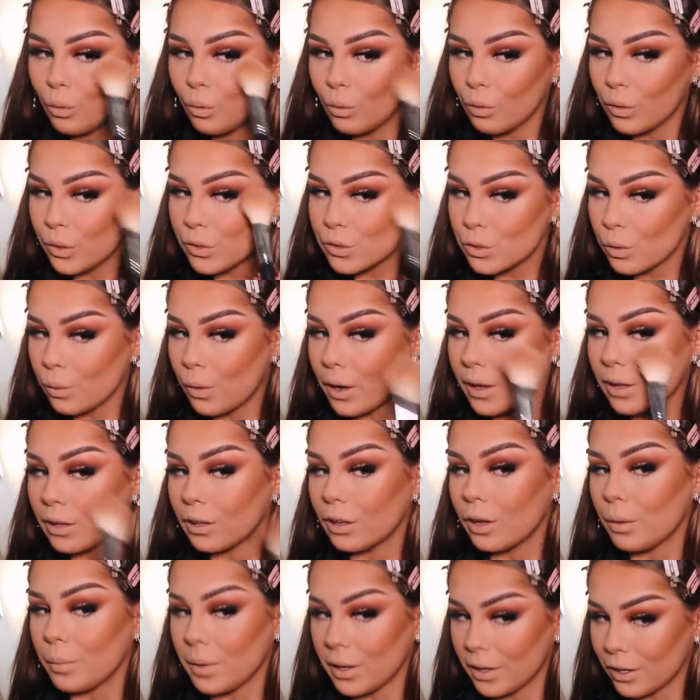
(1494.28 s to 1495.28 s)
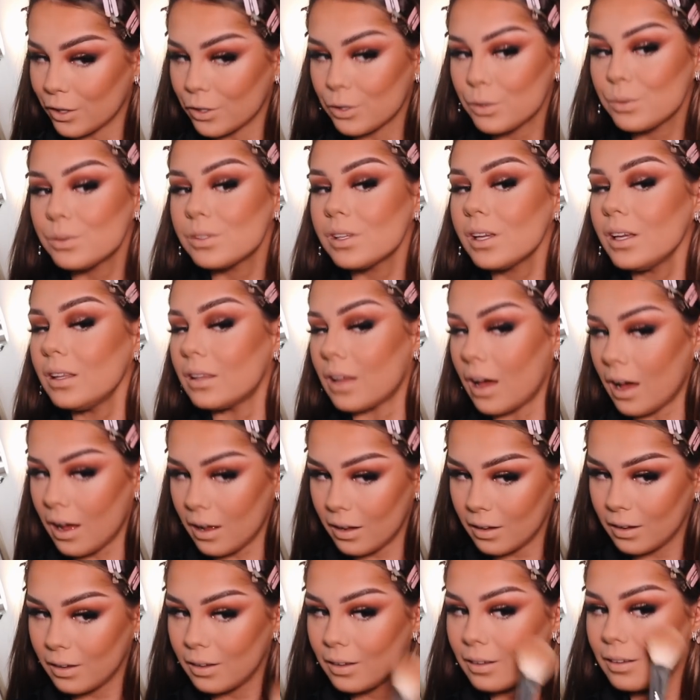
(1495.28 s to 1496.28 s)
that's quite glowy. Can you see
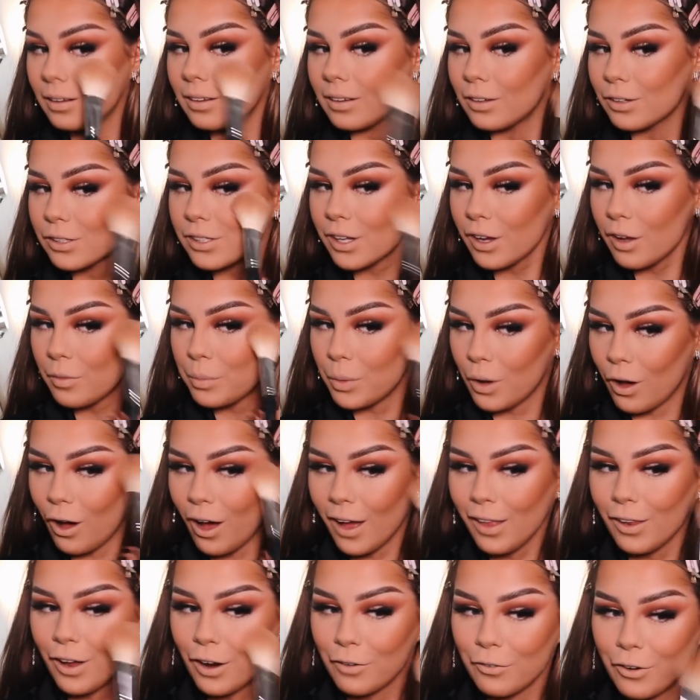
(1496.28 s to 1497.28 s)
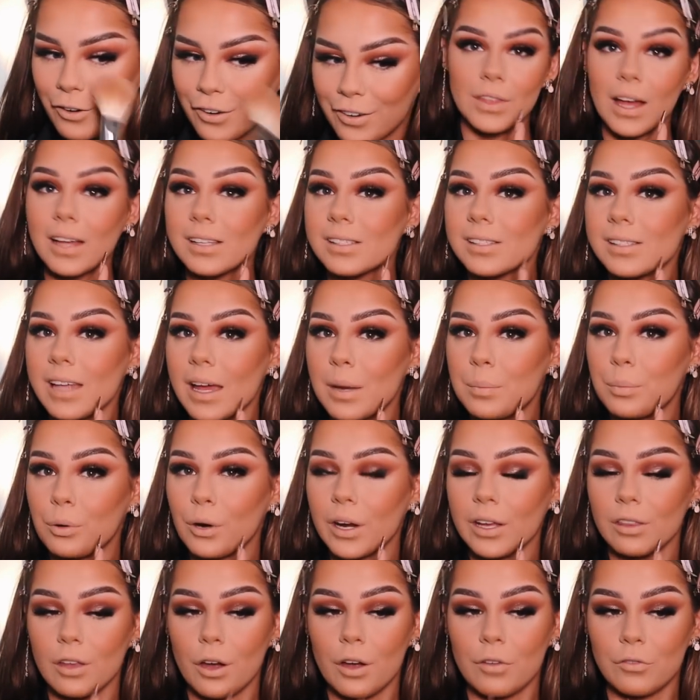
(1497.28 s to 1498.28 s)
that? Looks like I put a highlighter on. That's dead
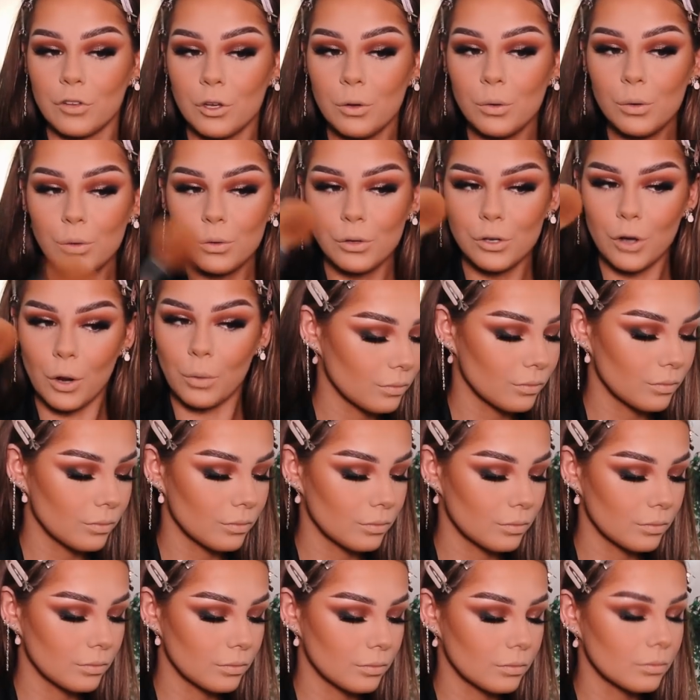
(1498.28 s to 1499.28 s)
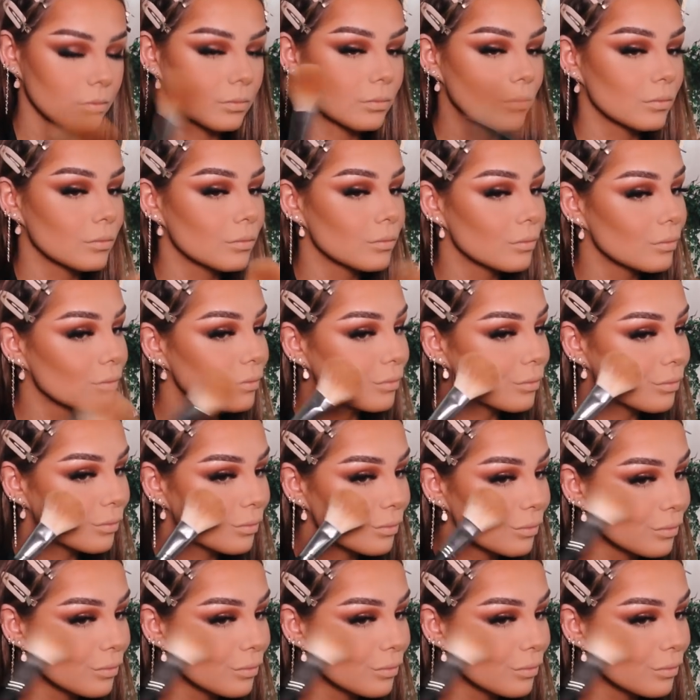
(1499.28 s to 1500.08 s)
pretty though. If you, you know, lightly tap in and